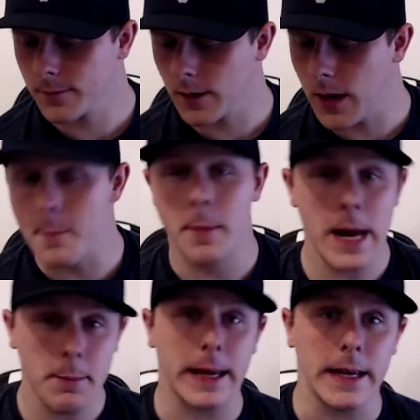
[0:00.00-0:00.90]
and
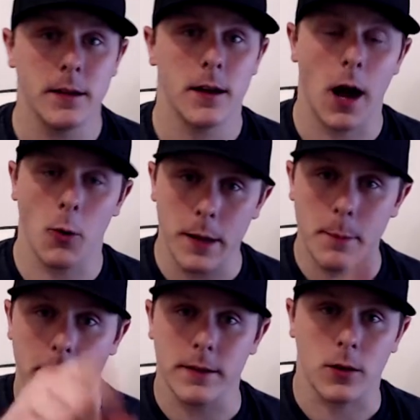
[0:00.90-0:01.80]
maybe I'll meet
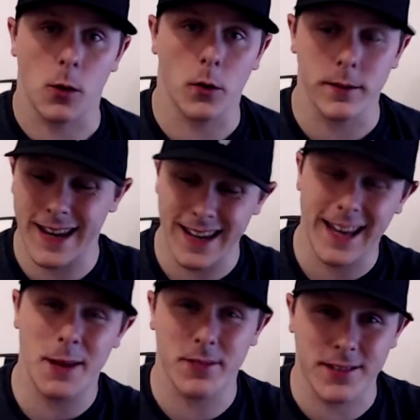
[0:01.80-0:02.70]
Pentagon one day and
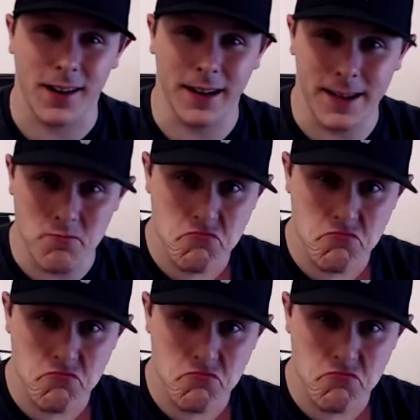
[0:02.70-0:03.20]
get him to sign it.